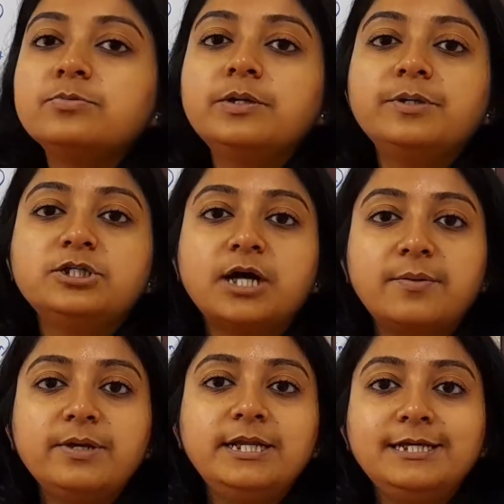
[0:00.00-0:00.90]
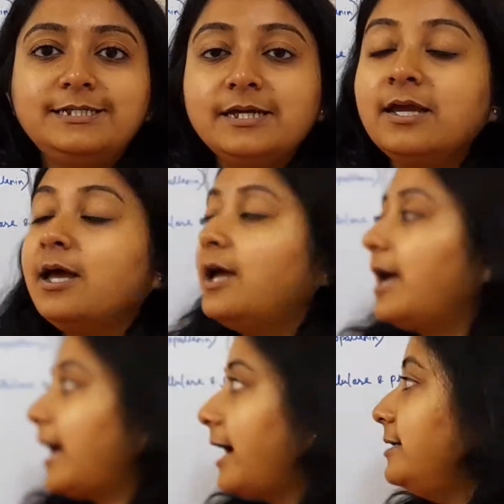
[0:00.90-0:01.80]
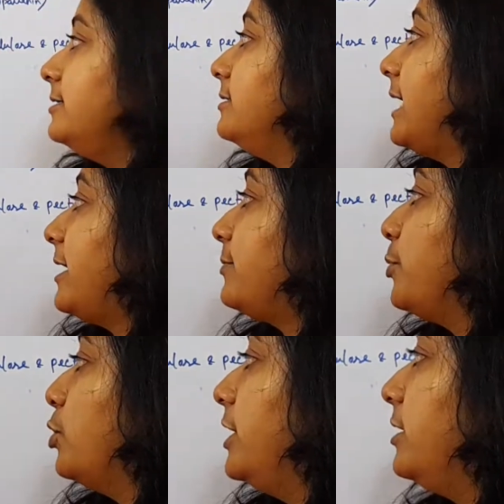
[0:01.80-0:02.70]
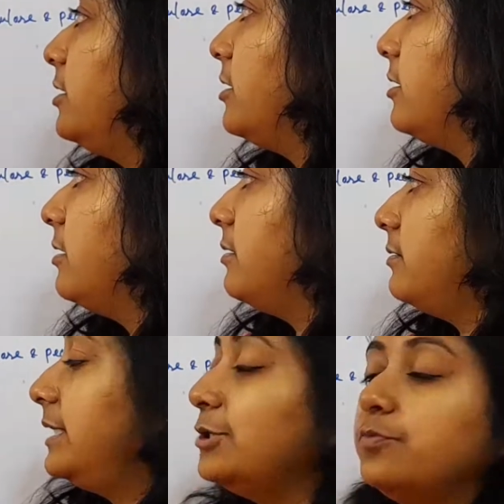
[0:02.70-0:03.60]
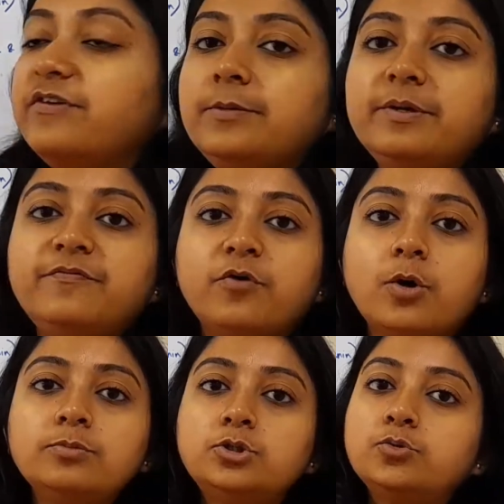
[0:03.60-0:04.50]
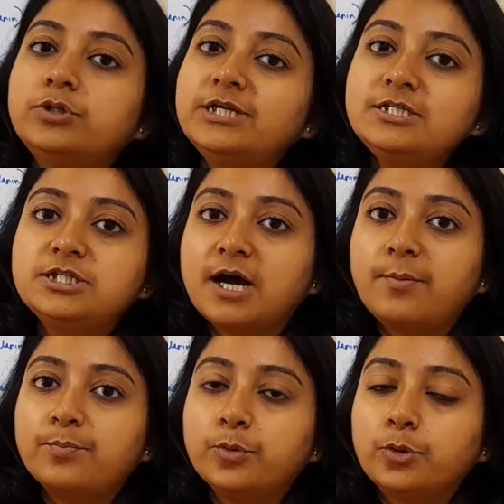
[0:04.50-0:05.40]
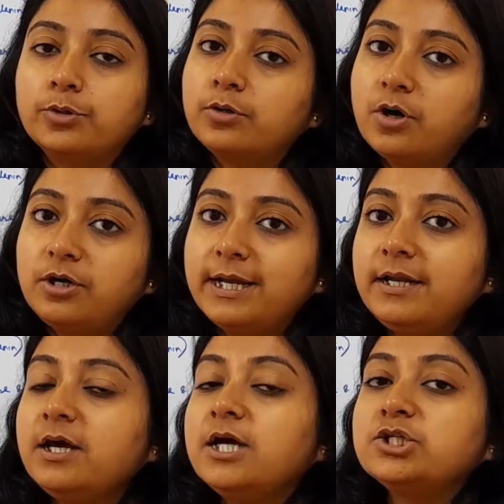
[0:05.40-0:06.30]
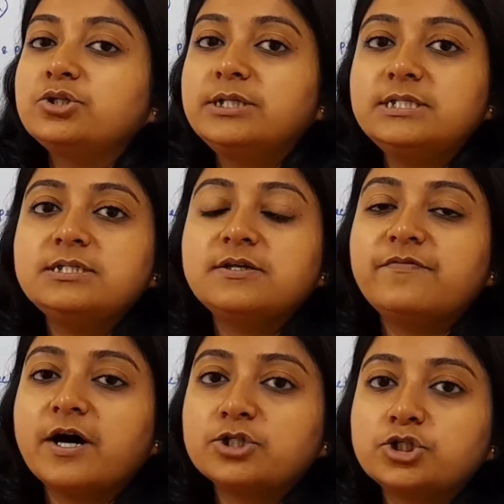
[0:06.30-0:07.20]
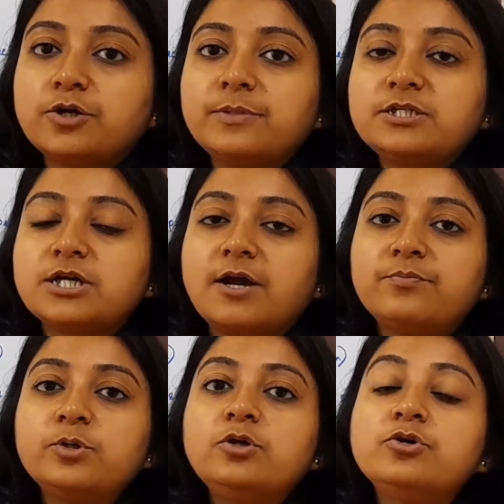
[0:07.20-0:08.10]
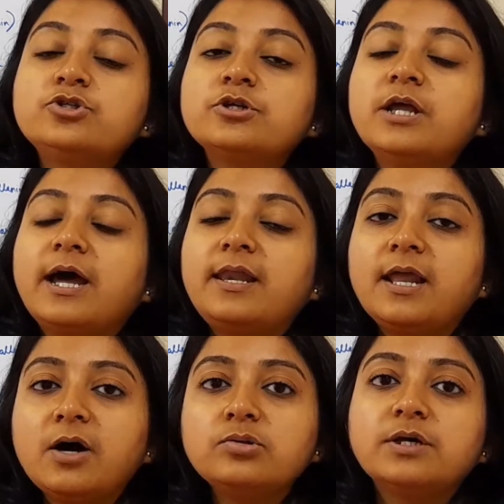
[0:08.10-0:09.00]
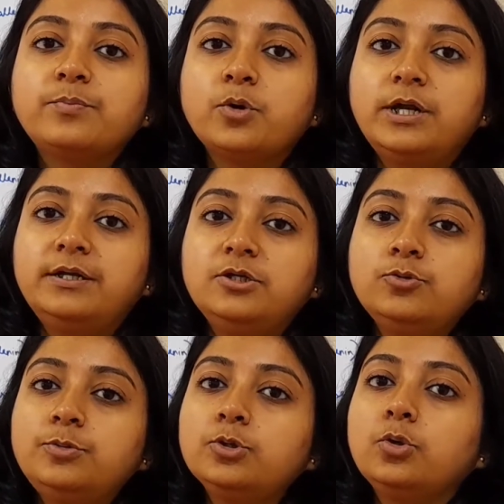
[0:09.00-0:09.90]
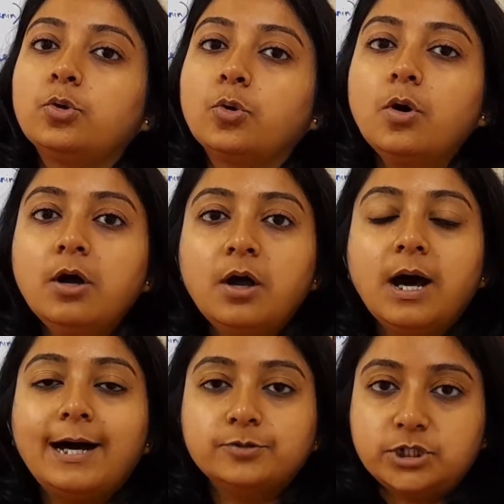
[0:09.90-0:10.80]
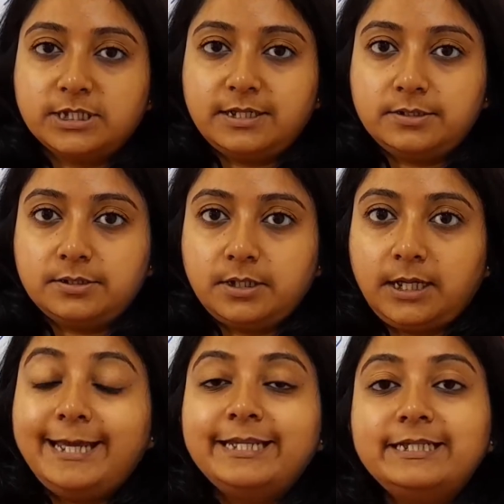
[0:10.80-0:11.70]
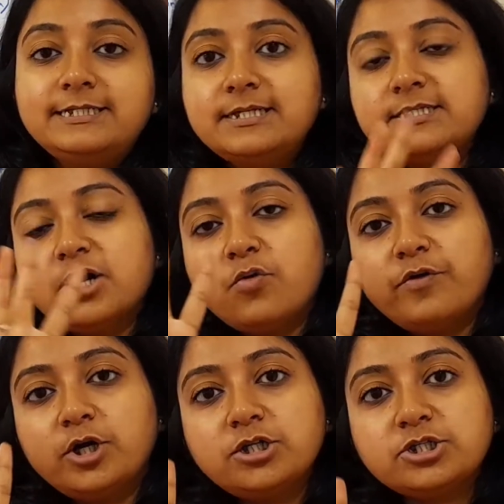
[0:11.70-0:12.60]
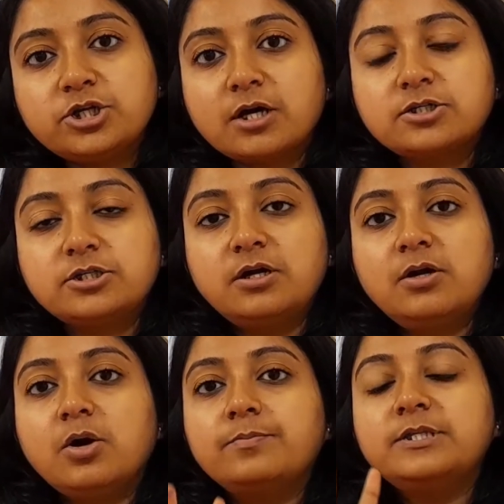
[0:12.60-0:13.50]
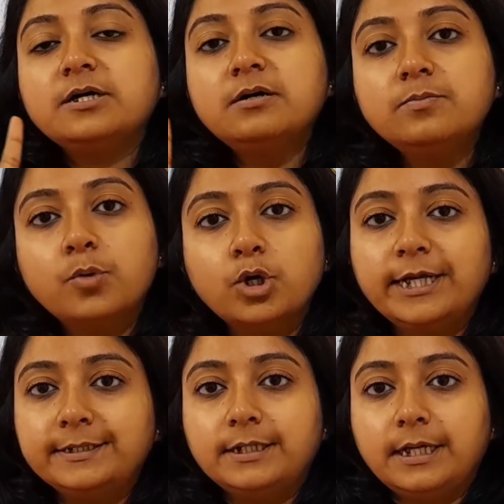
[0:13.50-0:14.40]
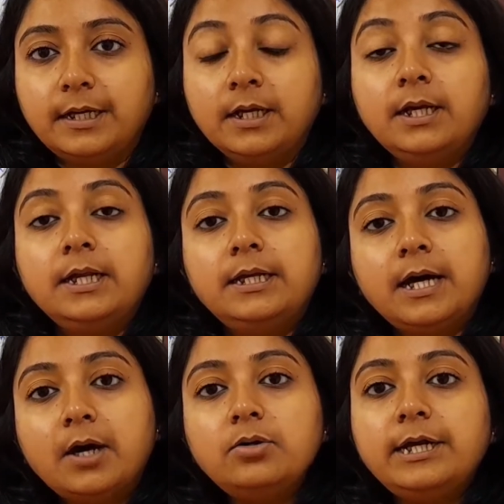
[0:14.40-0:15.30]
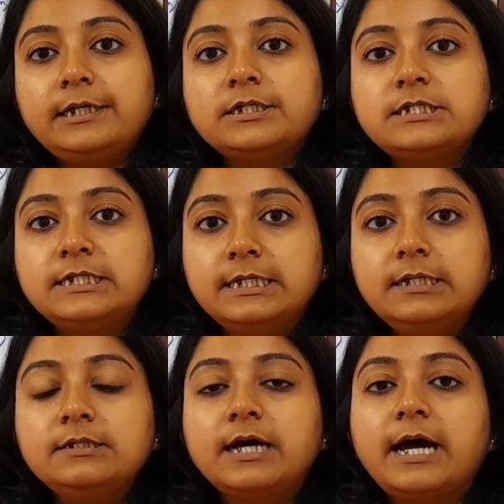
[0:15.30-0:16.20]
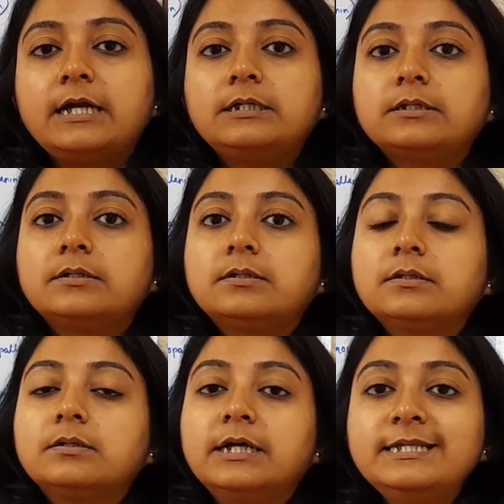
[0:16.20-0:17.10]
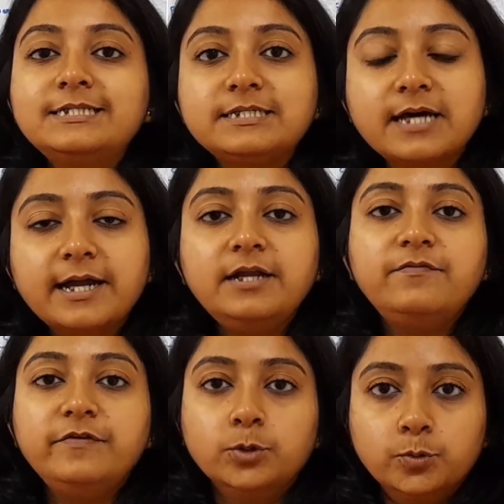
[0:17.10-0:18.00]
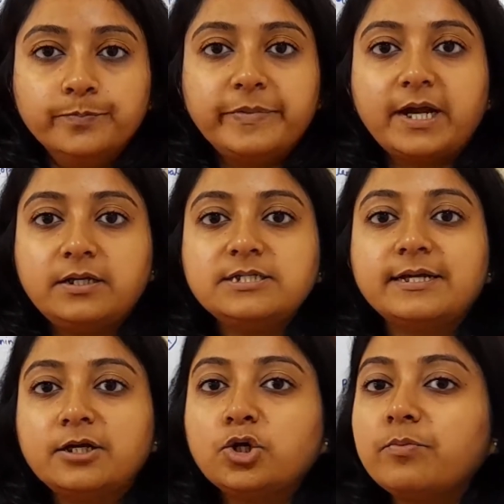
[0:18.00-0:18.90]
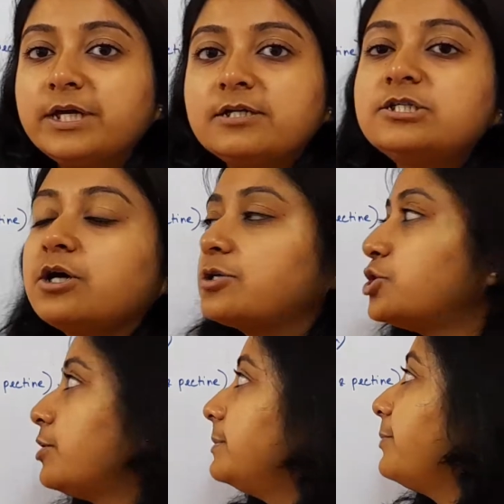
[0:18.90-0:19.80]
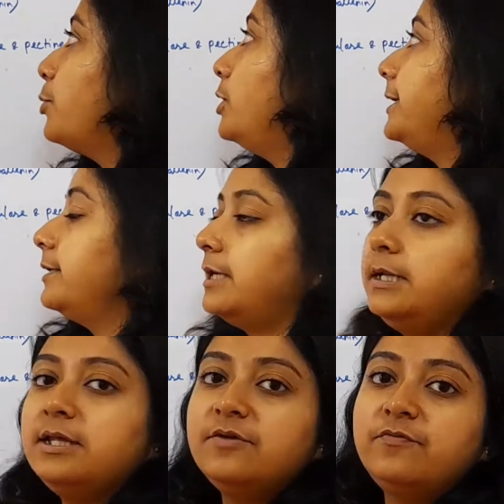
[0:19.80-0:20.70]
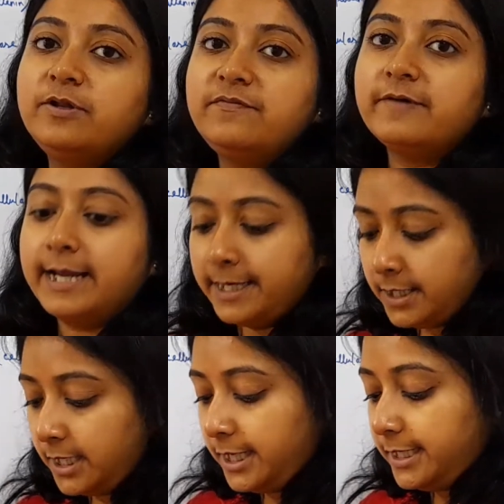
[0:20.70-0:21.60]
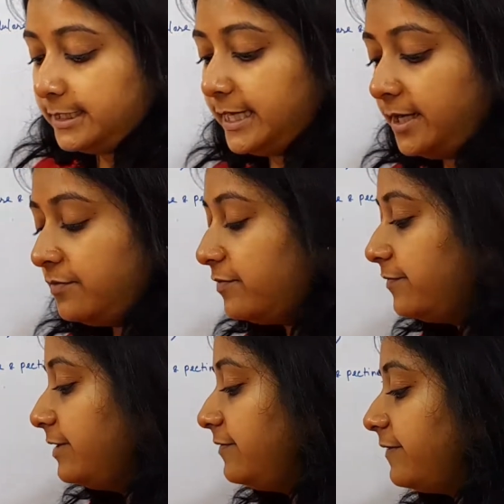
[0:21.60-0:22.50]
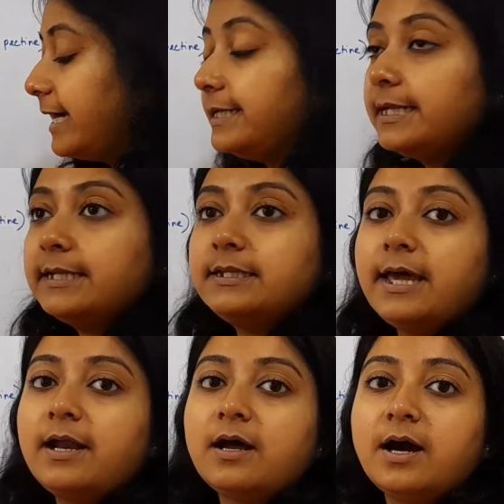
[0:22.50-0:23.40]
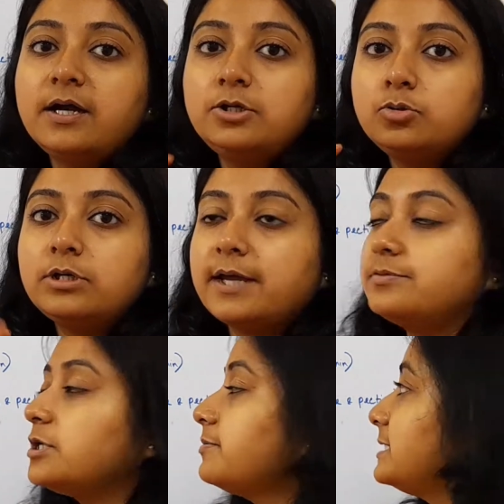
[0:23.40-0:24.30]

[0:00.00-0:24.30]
will be germinating and that pollen tube will be formed through this germ pore. Alright, so this is the function of the germ pore, which will allow the pollen tube to grow outside. This is the overall structure of the pollen grain. Now let us see that inside view, that is anatomical structure of the pollen grain. If we'll find, then we will find that there are two types of